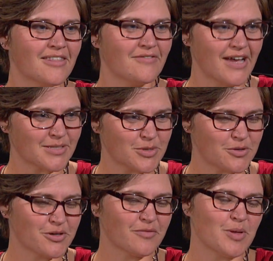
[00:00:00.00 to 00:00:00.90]
The vast
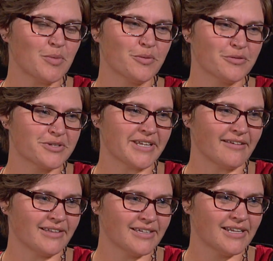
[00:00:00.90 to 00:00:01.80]
majority of people will
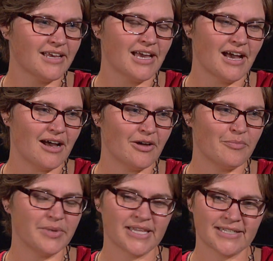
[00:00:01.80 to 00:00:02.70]
recycle it.
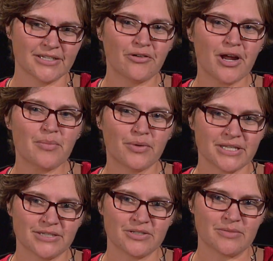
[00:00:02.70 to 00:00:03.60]
But that's a great
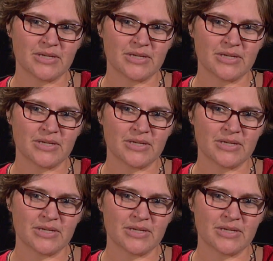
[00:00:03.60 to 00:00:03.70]
point, Susie, because